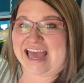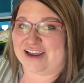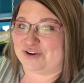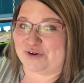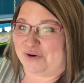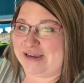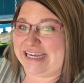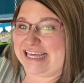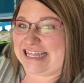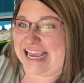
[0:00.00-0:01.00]

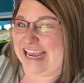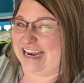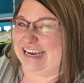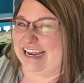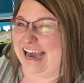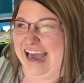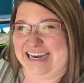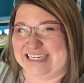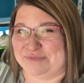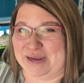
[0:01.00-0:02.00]
growing in
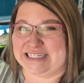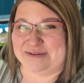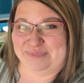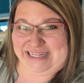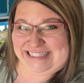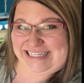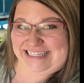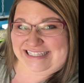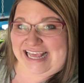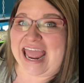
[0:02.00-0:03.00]
unexpected
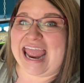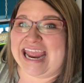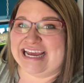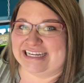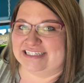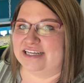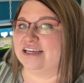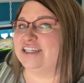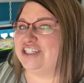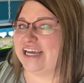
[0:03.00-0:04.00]
places and
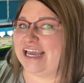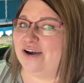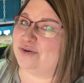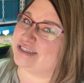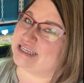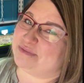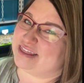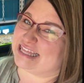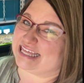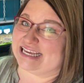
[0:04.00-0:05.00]
check out some of
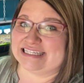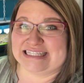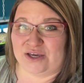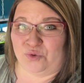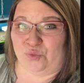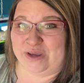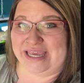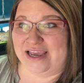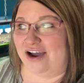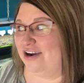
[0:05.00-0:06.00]
the things that
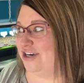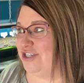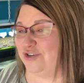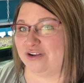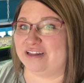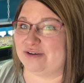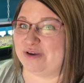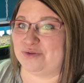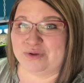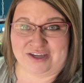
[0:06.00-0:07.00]
we are struggling
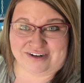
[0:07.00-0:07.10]
with our